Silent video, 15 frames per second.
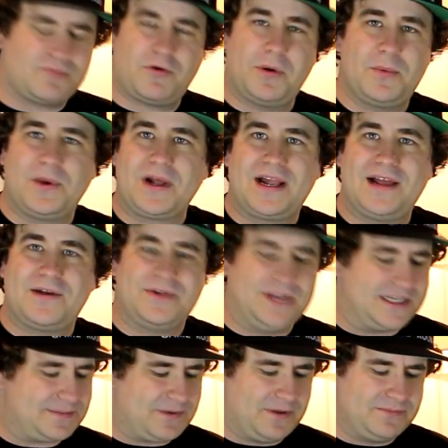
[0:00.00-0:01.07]
I probably wouldn't click on
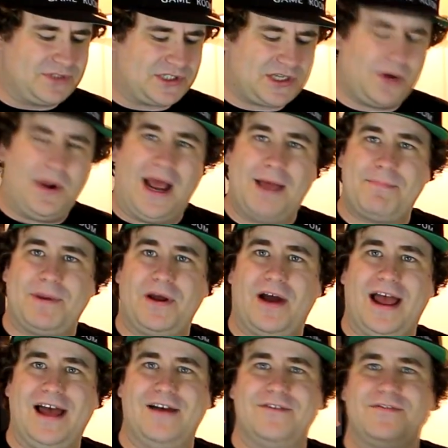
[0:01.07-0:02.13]
this, but I'm so happy I
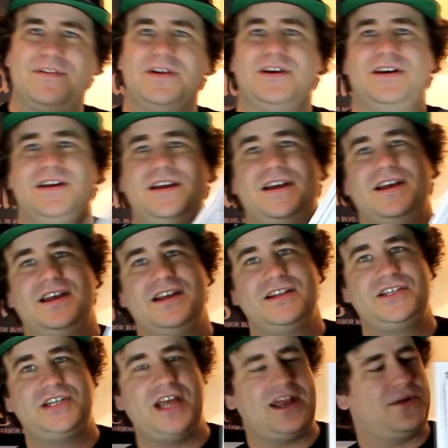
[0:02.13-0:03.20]
have. Look,
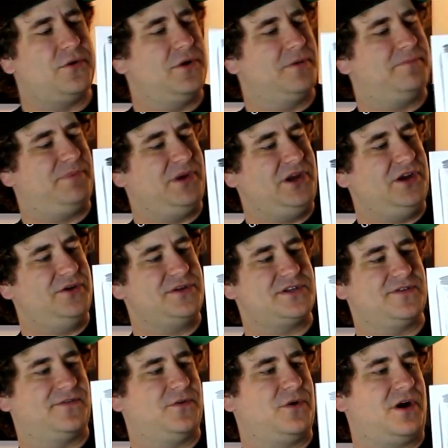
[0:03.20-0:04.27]
check all the
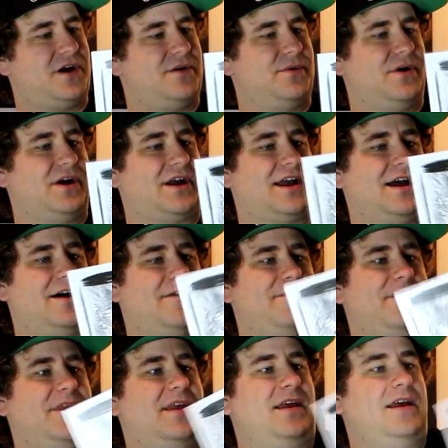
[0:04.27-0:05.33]
beautiful artwork out.